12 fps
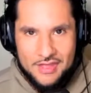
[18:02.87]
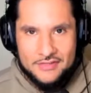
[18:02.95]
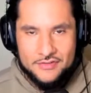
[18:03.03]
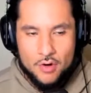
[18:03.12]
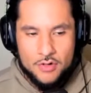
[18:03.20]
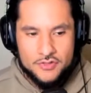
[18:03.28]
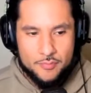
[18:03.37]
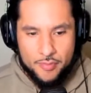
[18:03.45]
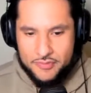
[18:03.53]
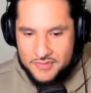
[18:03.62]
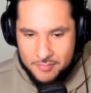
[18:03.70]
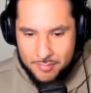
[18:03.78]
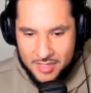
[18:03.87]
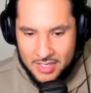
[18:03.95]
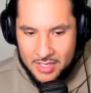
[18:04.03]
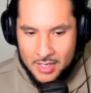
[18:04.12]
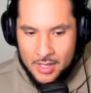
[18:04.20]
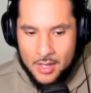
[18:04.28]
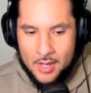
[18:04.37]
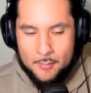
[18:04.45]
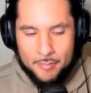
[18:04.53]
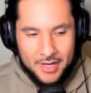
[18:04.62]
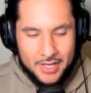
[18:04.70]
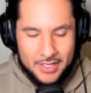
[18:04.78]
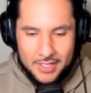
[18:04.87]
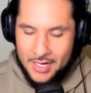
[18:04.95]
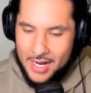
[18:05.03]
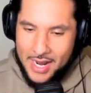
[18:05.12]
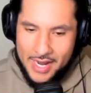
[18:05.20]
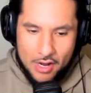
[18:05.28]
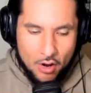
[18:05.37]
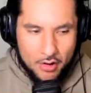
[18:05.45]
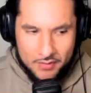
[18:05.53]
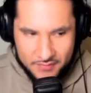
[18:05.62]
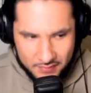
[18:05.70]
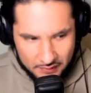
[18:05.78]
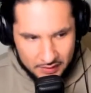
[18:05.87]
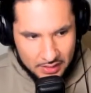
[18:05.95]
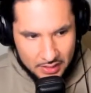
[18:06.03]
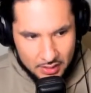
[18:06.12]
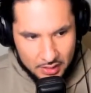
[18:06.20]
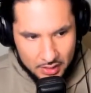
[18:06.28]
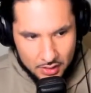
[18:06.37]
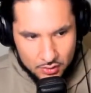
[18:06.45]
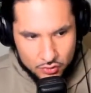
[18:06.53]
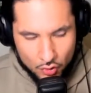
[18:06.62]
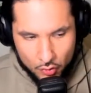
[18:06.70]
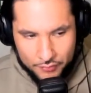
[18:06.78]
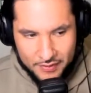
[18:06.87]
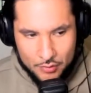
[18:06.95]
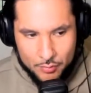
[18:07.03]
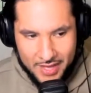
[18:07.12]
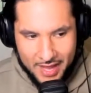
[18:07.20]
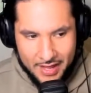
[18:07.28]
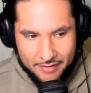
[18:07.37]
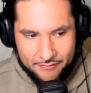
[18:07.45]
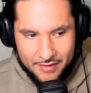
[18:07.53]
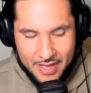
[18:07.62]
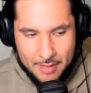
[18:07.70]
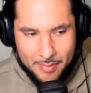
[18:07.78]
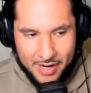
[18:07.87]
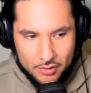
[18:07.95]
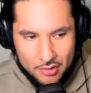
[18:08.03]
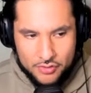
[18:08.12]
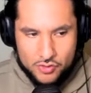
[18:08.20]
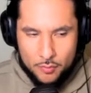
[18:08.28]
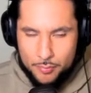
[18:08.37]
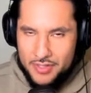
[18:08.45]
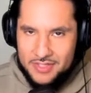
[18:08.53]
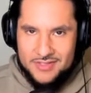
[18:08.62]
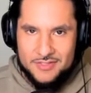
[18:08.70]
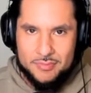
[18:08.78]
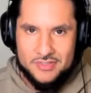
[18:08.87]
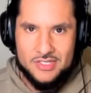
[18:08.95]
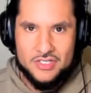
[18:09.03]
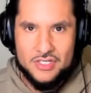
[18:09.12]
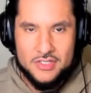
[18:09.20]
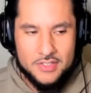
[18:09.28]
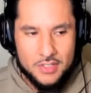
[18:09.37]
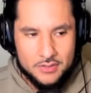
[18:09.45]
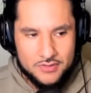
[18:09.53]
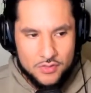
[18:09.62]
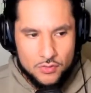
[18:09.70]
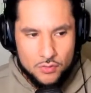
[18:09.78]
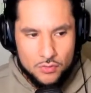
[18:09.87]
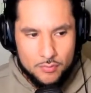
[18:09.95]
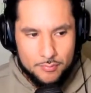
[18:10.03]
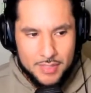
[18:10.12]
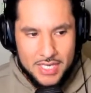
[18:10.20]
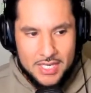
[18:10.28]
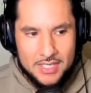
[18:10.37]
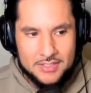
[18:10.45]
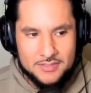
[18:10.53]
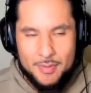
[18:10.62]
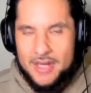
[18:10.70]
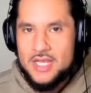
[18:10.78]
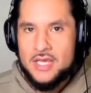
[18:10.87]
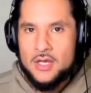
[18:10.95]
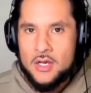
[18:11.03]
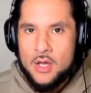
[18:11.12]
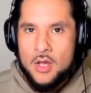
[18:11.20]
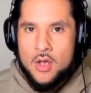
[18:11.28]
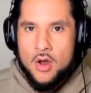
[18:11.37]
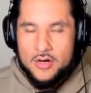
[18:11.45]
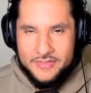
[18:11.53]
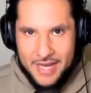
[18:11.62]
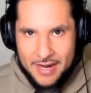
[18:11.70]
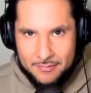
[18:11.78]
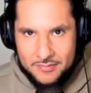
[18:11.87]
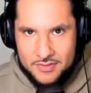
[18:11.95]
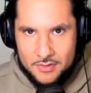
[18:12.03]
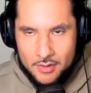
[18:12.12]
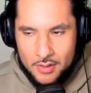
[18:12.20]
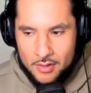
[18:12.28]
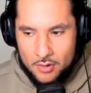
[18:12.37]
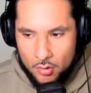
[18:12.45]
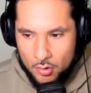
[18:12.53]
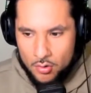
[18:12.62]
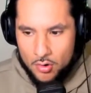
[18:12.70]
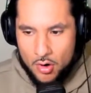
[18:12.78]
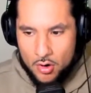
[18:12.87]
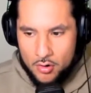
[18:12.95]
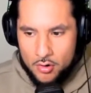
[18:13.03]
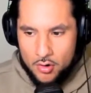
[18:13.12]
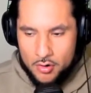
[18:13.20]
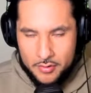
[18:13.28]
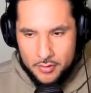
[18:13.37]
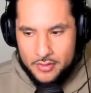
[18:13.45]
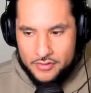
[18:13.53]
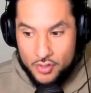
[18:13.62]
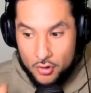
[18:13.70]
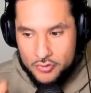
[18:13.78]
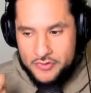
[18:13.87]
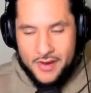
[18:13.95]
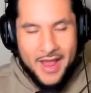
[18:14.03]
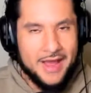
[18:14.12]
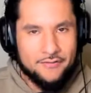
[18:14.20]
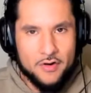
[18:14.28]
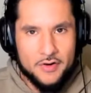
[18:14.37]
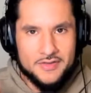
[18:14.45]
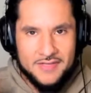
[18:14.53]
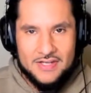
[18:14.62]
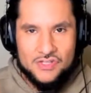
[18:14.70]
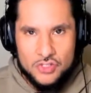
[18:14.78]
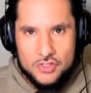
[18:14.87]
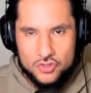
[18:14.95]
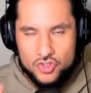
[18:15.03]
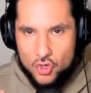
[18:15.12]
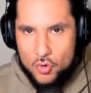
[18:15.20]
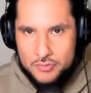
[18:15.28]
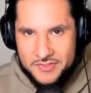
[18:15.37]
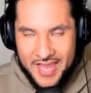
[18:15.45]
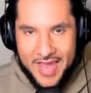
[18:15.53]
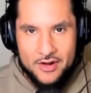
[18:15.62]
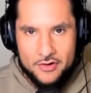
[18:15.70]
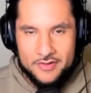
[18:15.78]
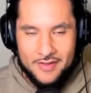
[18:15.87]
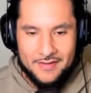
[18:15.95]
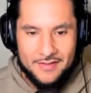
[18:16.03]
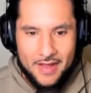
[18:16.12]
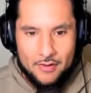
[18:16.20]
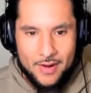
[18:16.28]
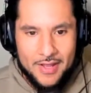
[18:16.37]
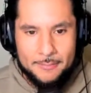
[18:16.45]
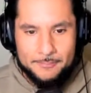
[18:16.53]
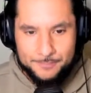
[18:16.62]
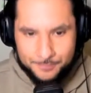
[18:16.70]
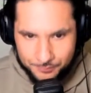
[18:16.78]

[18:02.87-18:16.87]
things are supposed to be but i honestly don't think we have a biological predisposition to be spending our times uh, or, or or or to have our attention so scattered like that right